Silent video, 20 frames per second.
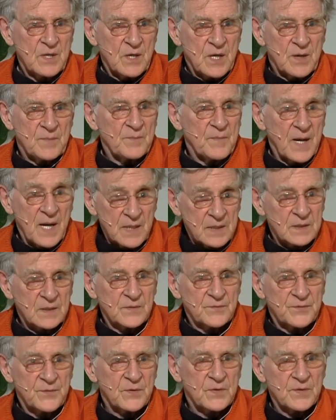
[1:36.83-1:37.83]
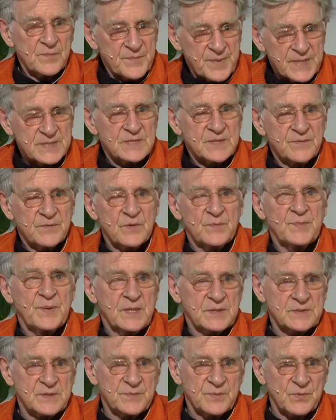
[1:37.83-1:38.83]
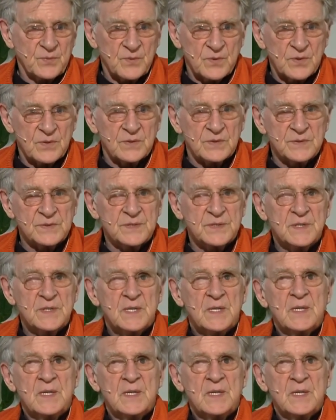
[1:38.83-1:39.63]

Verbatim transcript: a model for the best of all possible worlds.